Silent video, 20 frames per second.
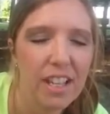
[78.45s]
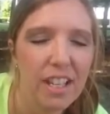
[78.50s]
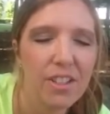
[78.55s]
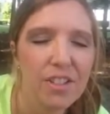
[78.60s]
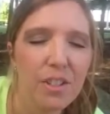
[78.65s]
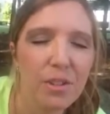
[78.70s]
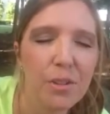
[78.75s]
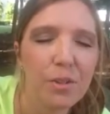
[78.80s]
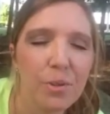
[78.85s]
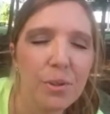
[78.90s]

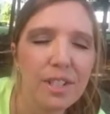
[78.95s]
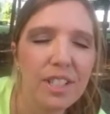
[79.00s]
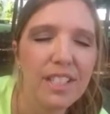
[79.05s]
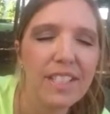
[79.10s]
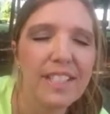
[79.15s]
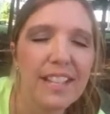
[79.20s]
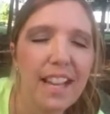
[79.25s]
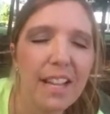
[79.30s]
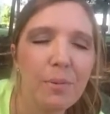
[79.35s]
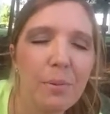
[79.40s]
So, Lord,
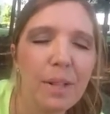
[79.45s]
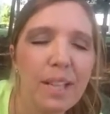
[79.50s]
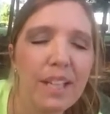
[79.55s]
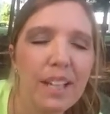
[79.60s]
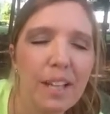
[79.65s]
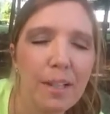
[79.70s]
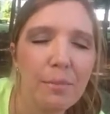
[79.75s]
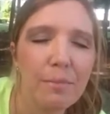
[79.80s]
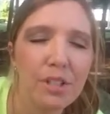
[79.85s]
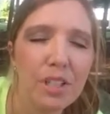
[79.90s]
today we
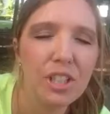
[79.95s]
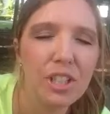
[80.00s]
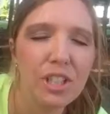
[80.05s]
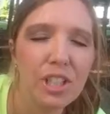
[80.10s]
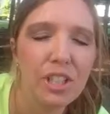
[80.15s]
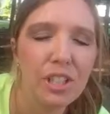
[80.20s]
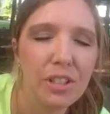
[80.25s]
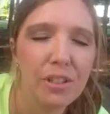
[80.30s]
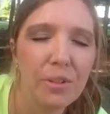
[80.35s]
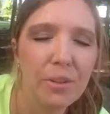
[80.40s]
come to
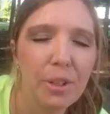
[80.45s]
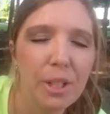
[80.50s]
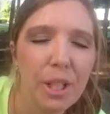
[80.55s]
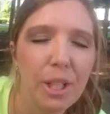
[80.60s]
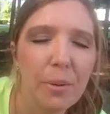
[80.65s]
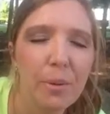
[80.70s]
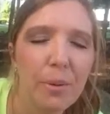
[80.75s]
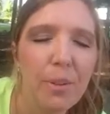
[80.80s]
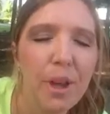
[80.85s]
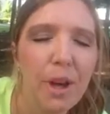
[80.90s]
you
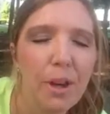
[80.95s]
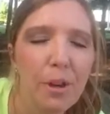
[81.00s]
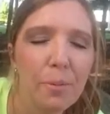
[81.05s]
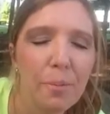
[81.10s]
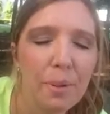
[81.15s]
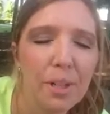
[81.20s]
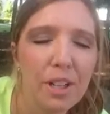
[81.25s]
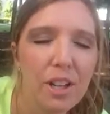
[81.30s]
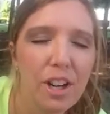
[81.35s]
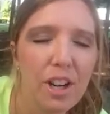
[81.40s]
with
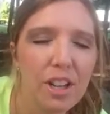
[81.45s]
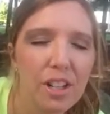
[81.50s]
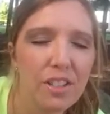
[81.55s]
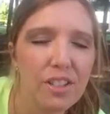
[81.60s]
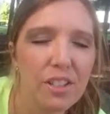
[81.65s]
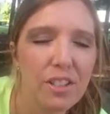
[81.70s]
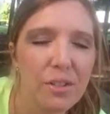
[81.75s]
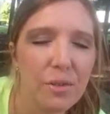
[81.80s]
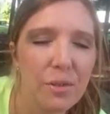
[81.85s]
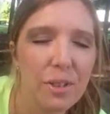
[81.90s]
open
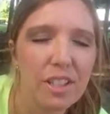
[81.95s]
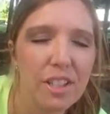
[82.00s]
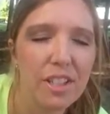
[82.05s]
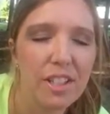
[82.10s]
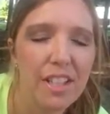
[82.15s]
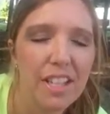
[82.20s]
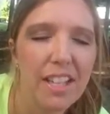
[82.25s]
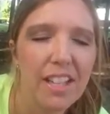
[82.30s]
hearts, Lord,